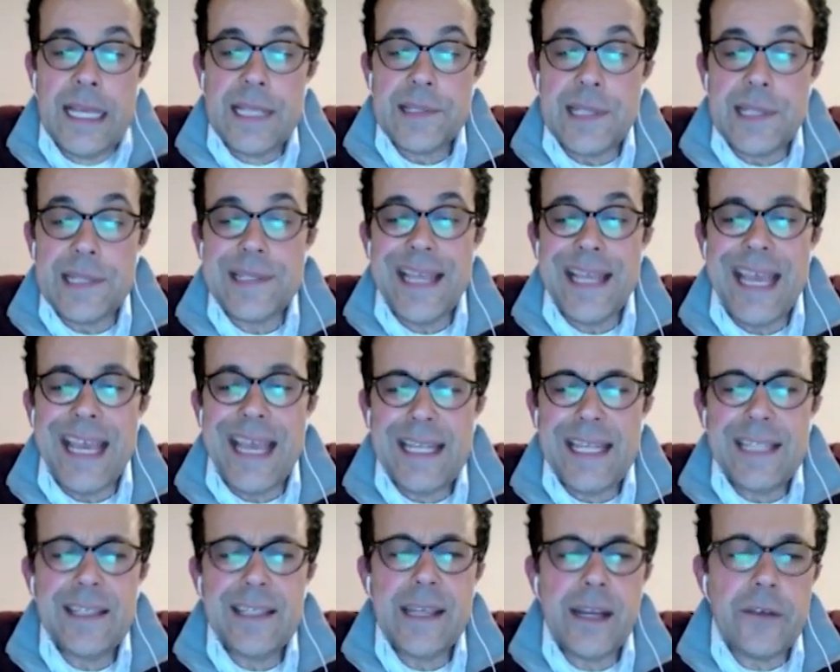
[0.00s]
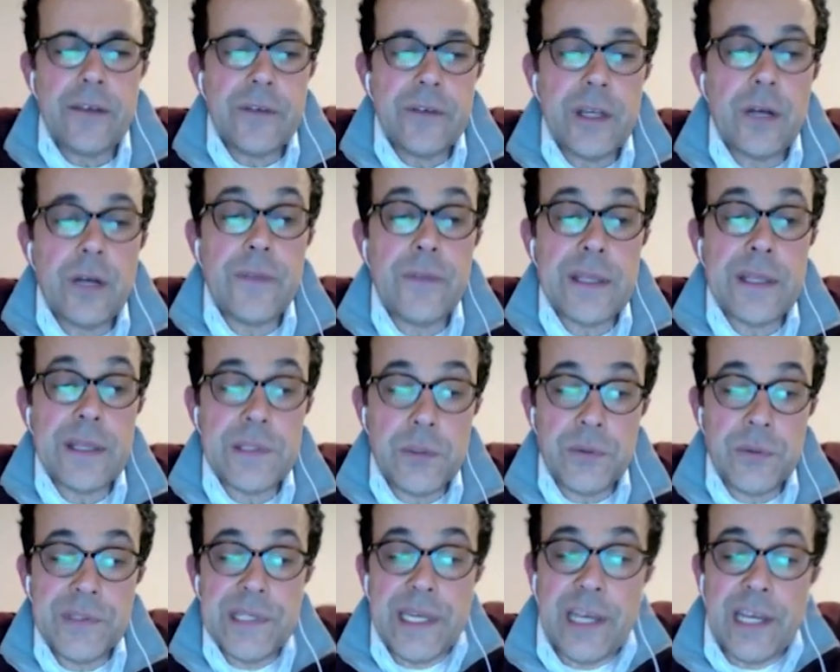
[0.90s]
since any degree of
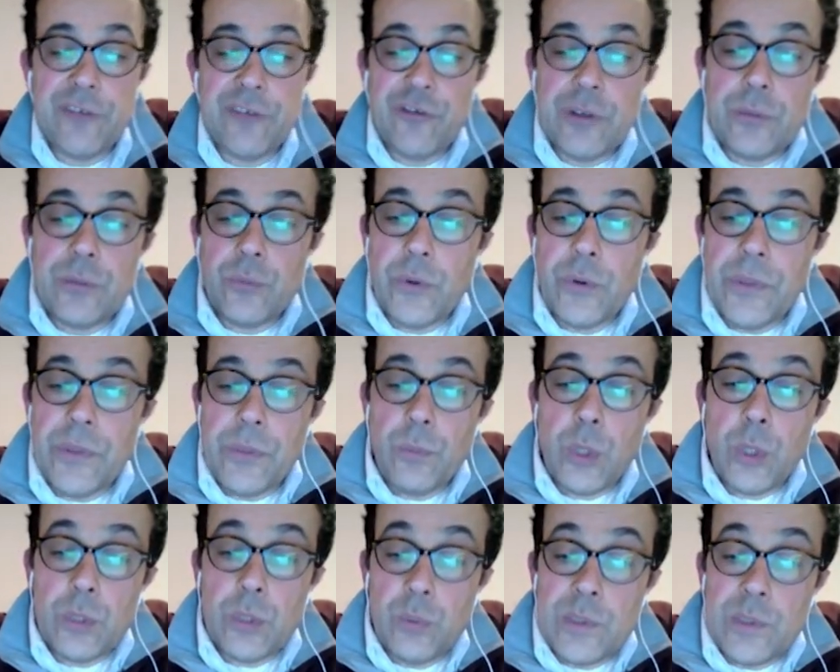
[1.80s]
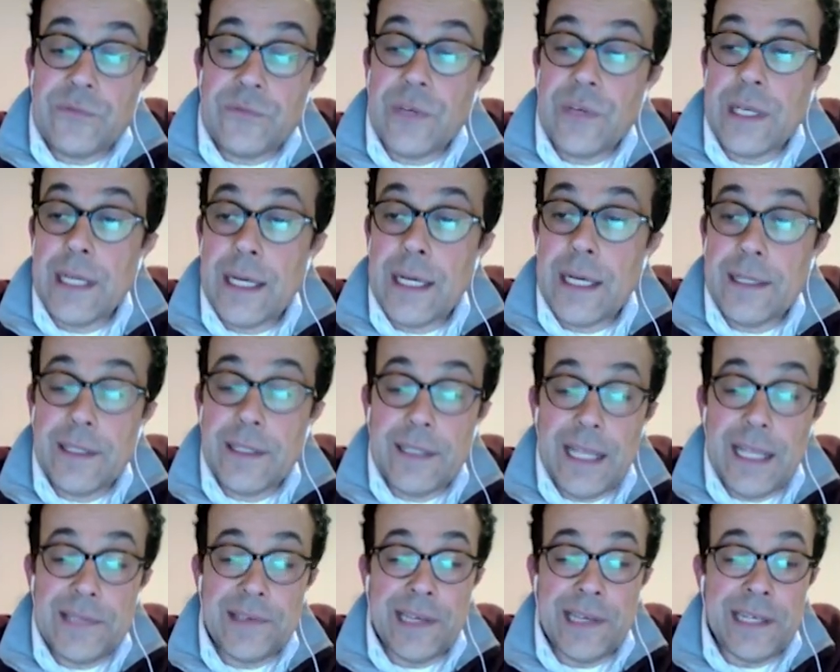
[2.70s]
association with what was regarded
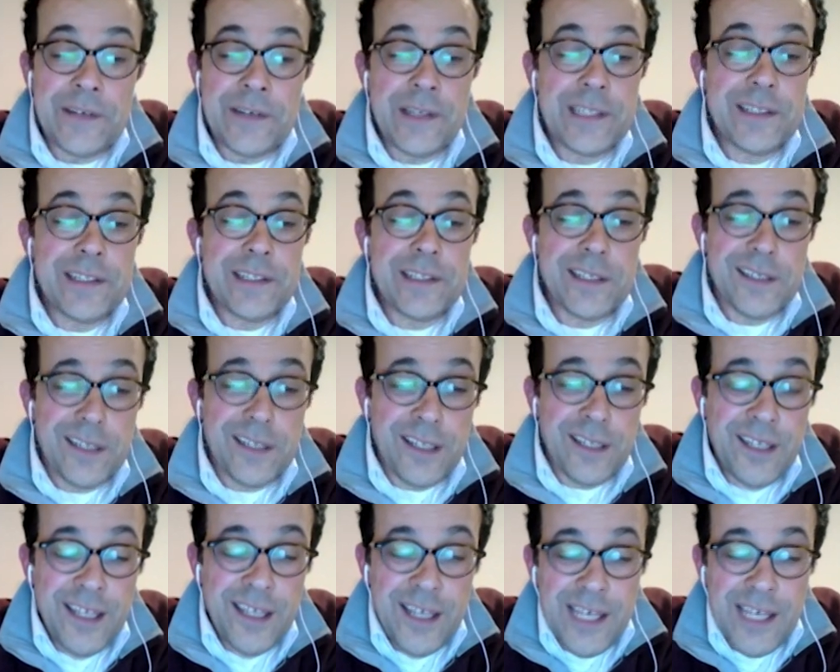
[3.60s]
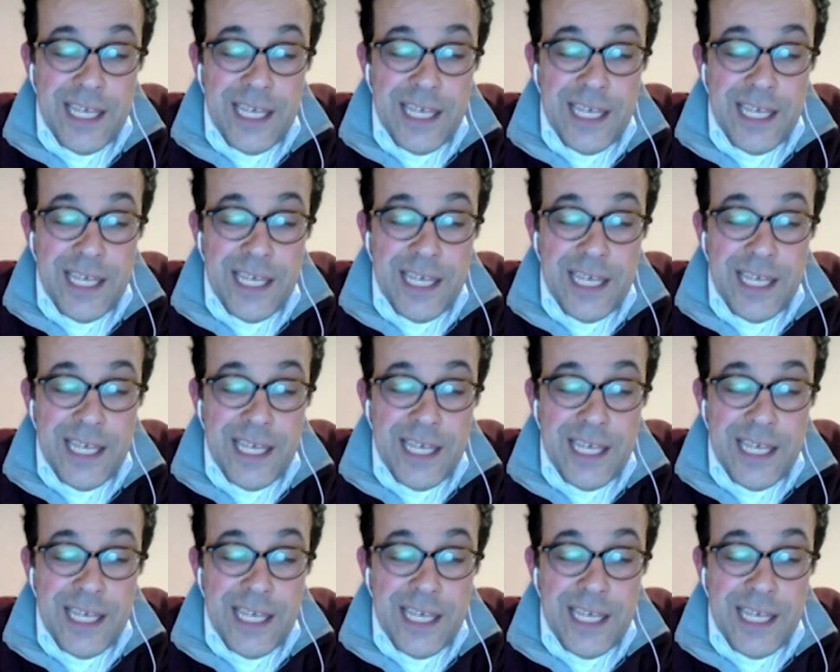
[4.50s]
as a heretical